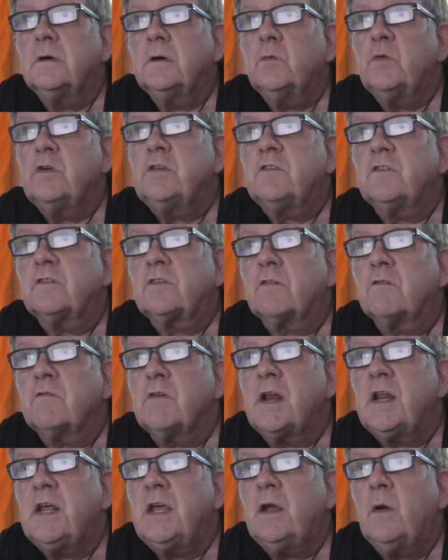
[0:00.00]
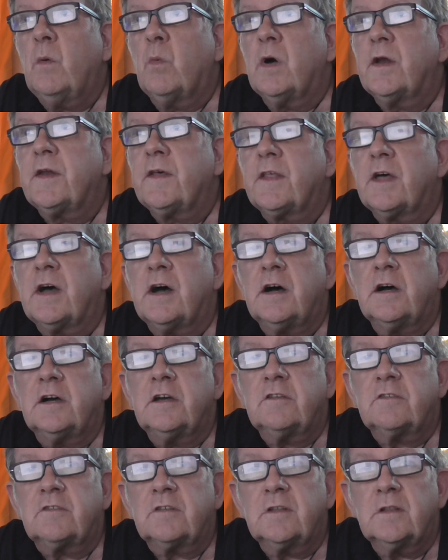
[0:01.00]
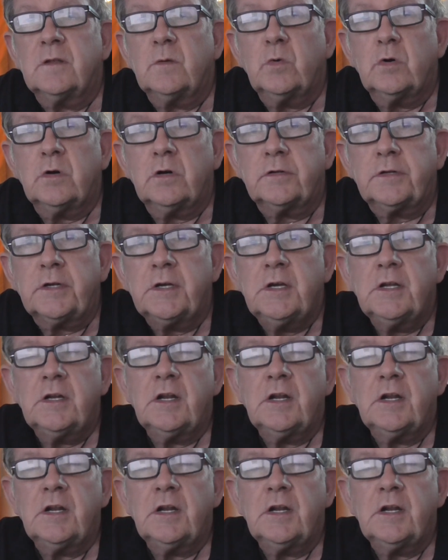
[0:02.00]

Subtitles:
which is already one of the highest in the world.